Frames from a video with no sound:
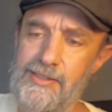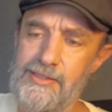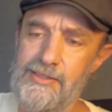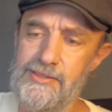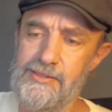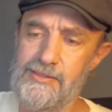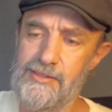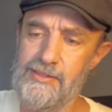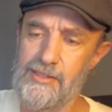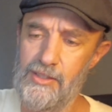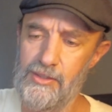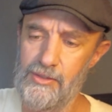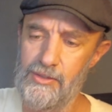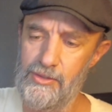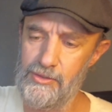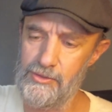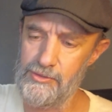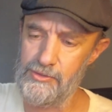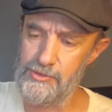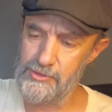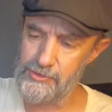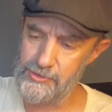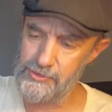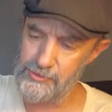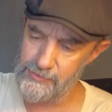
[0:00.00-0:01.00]
this
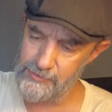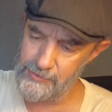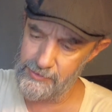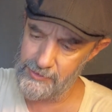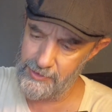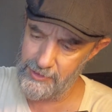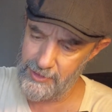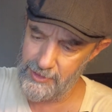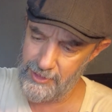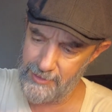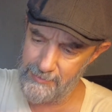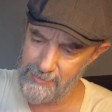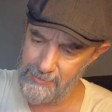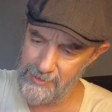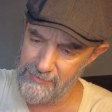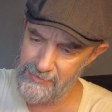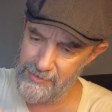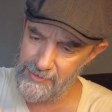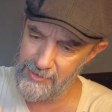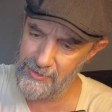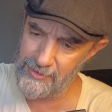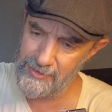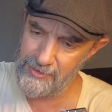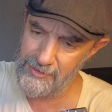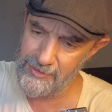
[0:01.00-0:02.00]
goes, I'm even,